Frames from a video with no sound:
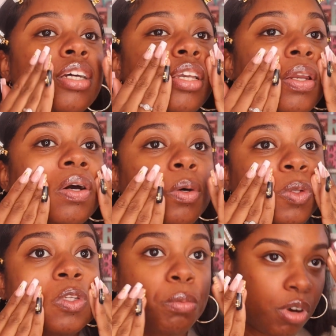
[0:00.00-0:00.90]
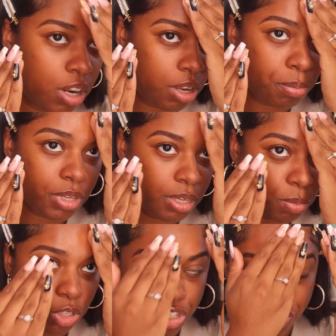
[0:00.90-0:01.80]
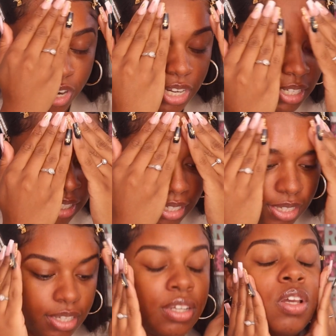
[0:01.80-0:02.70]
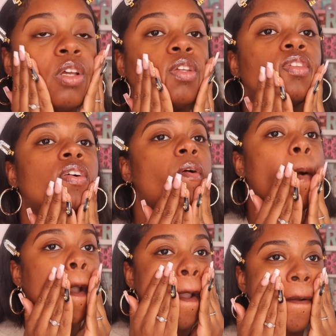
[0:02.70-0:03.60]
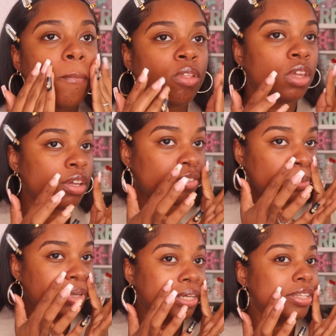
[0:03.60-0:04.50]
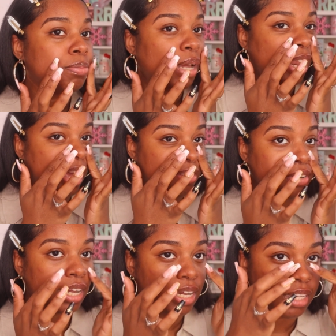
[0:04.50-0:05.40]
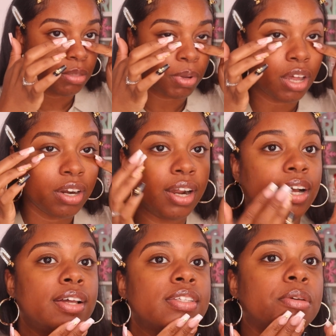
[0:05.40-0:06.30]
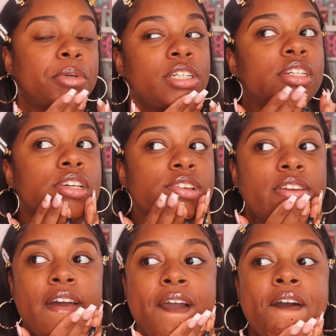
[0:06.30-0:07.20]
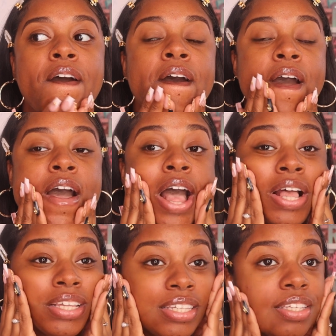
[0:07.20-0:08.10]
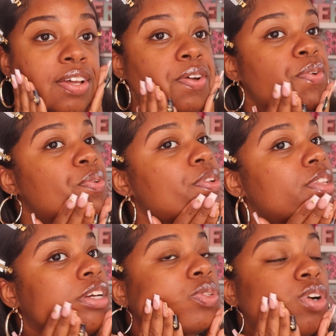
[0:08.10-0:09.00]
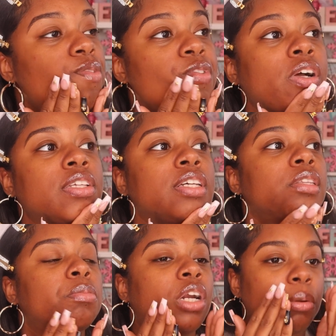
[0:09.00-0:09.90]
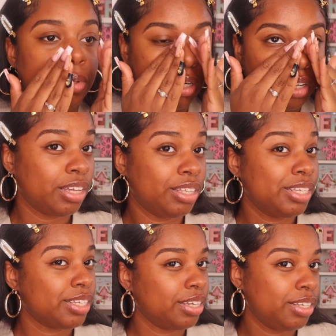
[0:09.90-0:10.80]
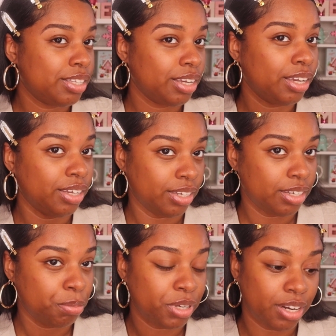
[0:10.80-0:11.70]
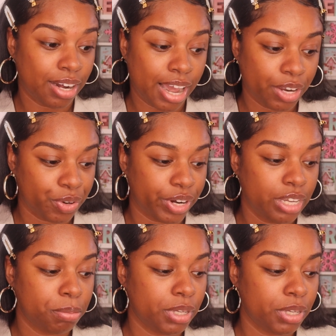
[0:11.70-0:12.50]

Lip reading: you know, to prime and moisturize. So for me, it's my laugh lines, my under eyes, and my chin. So that's where I'm focusing the primer. And the skin is looking good but not great